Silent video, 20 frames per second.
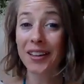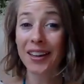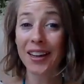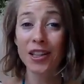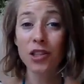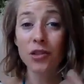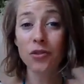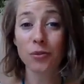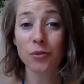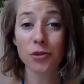
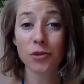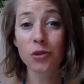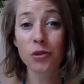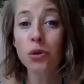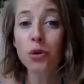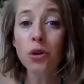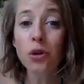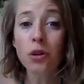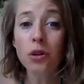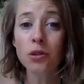age from
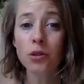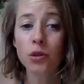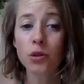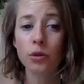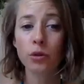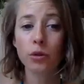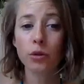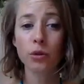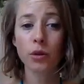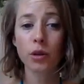school
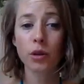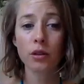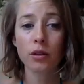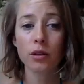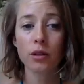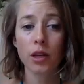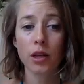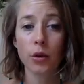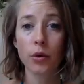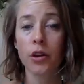to
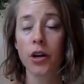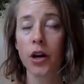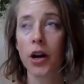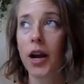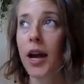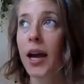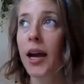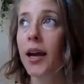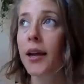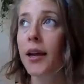think with our
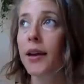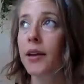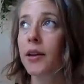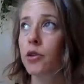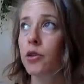head,